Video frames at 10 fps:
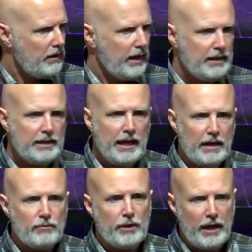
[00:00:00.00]
and in
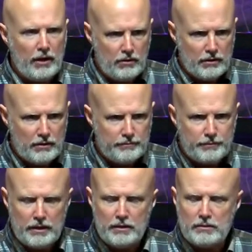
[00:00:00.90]
every area.
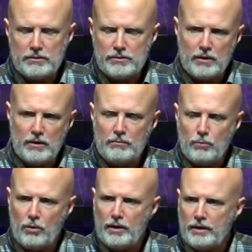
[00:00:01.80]
In
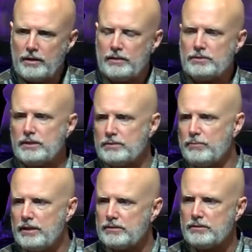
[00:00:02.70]
Psalm 1, it says,
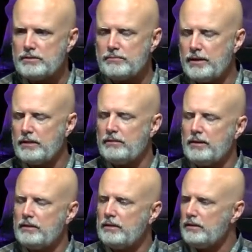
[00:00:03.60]
Blessed is the man
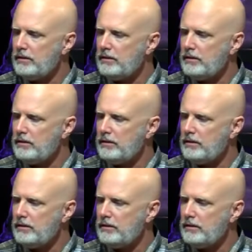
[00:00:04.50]
that,